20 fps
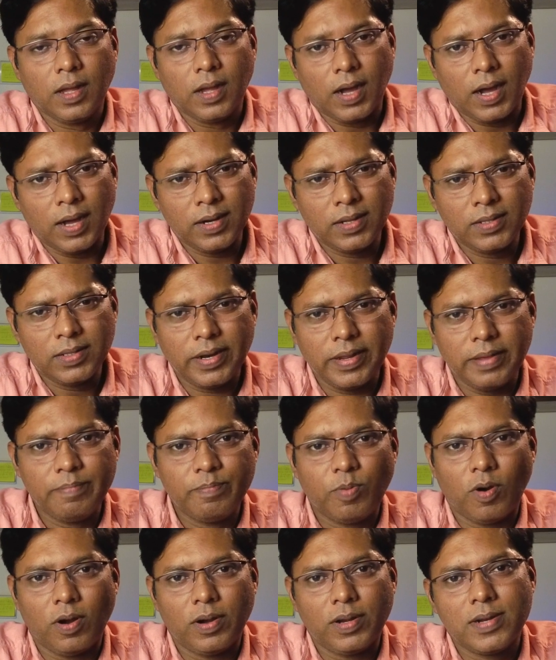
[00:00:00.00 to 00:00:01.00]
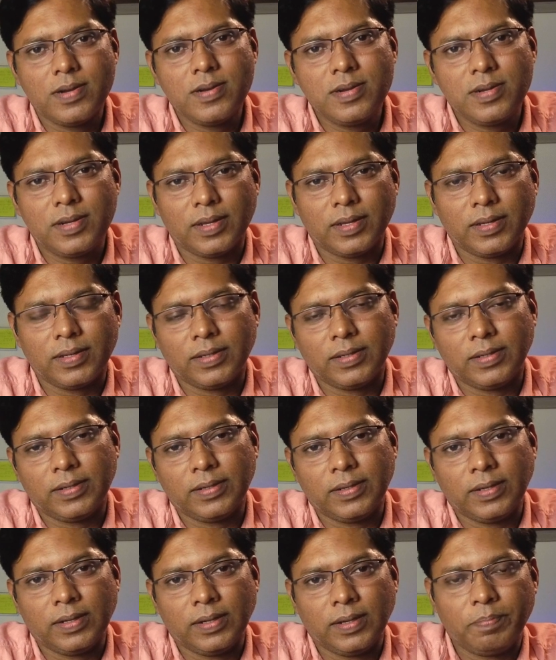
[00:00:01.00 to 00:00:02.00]
Another important
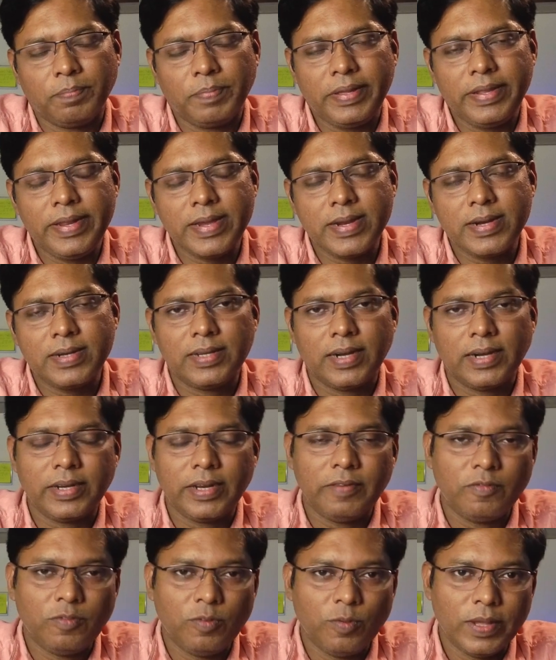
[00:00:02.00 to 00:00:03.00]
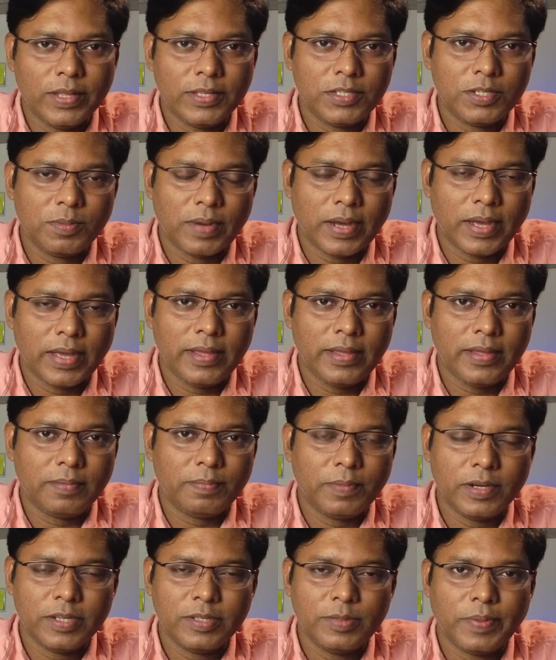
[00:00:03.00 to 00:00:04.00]
period that influenced my
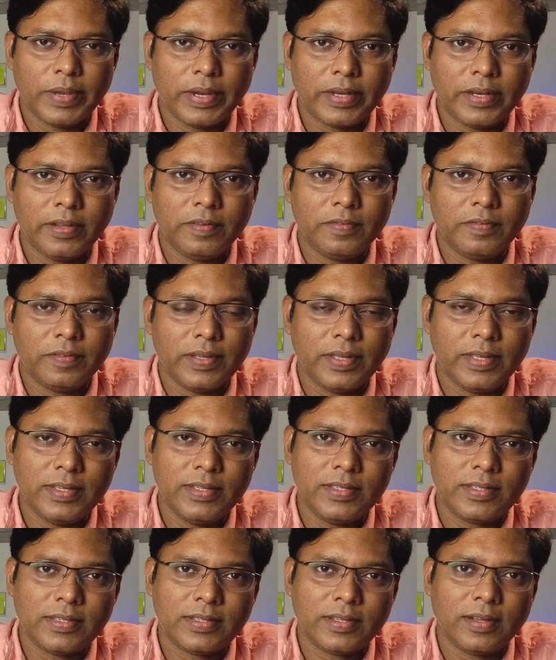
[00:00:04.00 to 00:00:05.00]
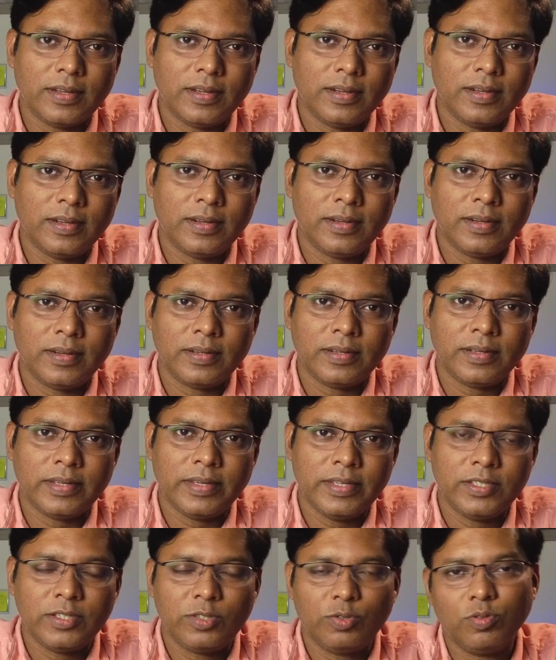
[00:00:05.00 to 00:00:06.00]
perspective is
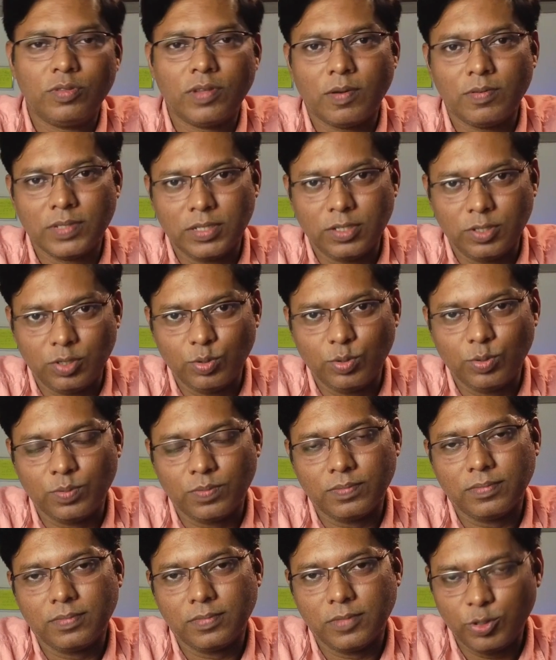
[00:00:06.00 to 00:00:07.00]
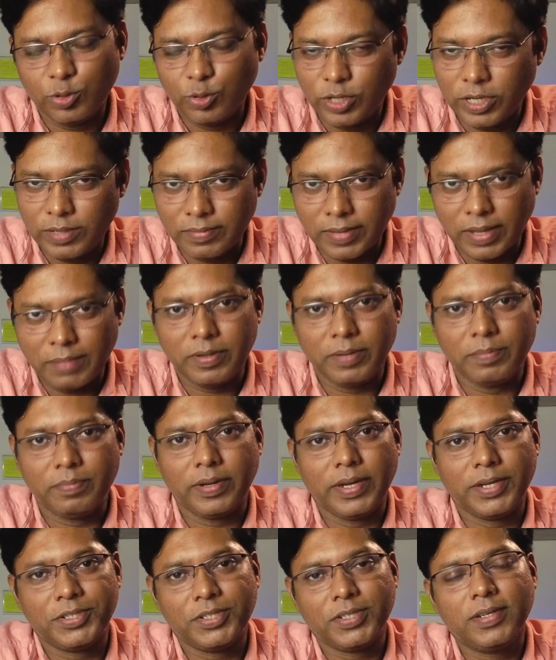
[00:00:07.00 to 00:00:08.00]
2002 during my
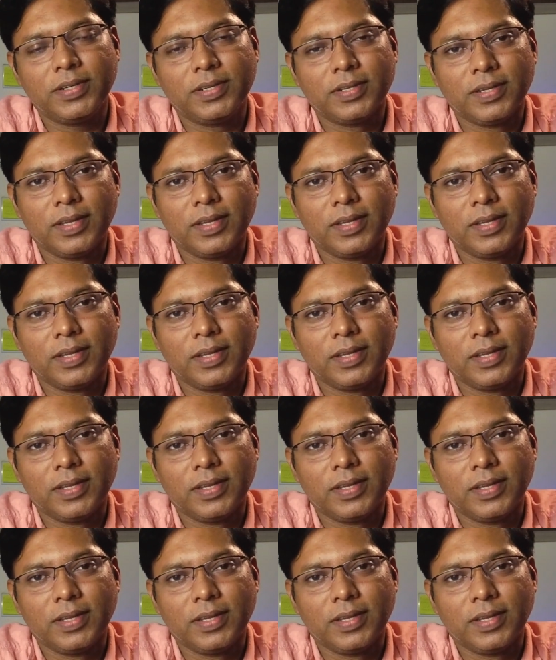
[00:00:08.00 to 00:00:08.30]
preparation.